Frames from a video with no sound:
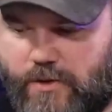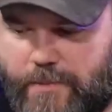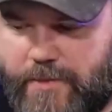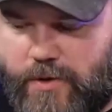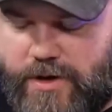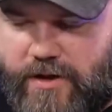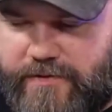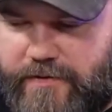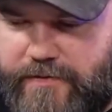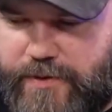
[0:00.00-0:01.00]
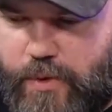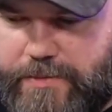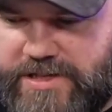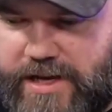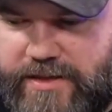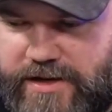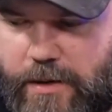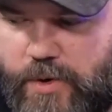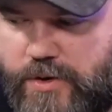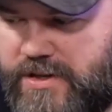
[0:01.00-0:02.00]
I'm going off of the website,
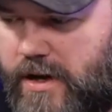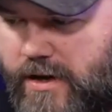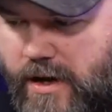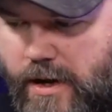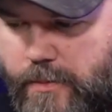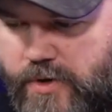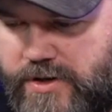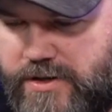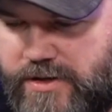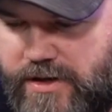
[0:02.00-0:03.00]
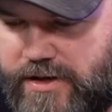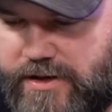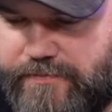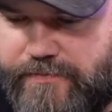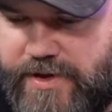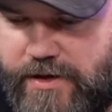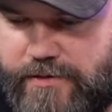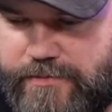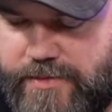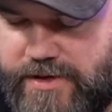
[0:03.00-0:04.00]
thenumbers.com, which
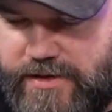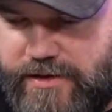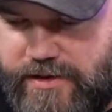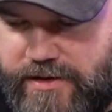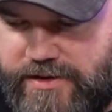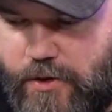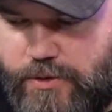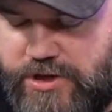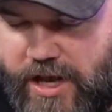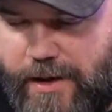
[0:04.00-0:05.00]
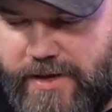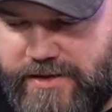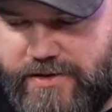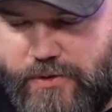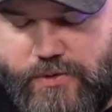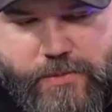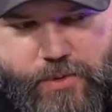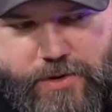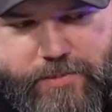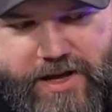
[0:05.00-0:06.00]
its whole job is to
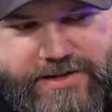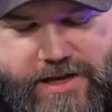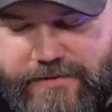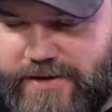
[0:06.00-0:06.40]
report box office.